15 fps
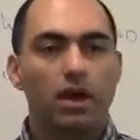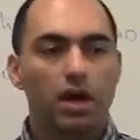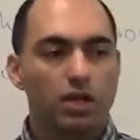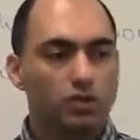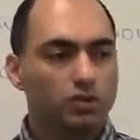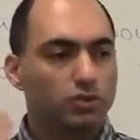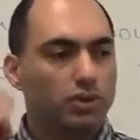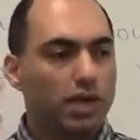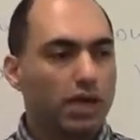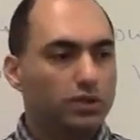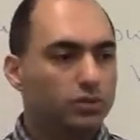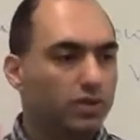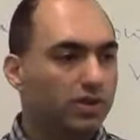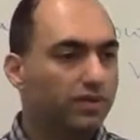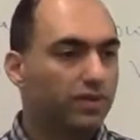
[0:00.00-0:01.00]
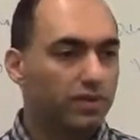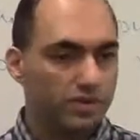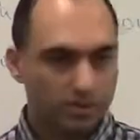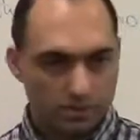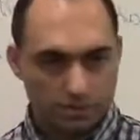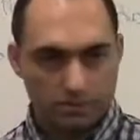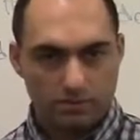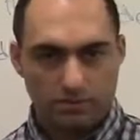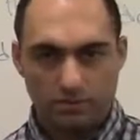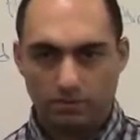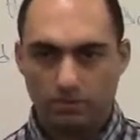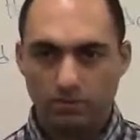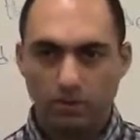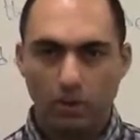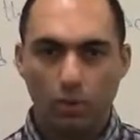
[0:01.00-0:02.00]
on July 21st.
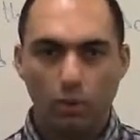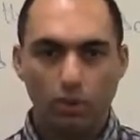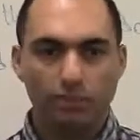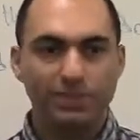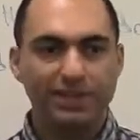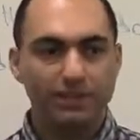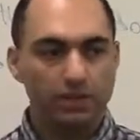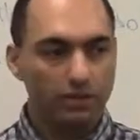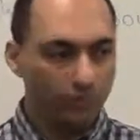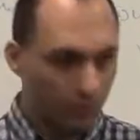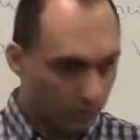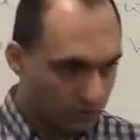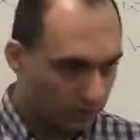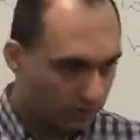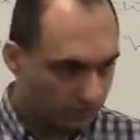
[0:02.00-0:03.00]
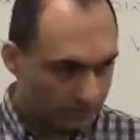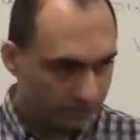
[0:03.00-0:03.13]
Will be delivered.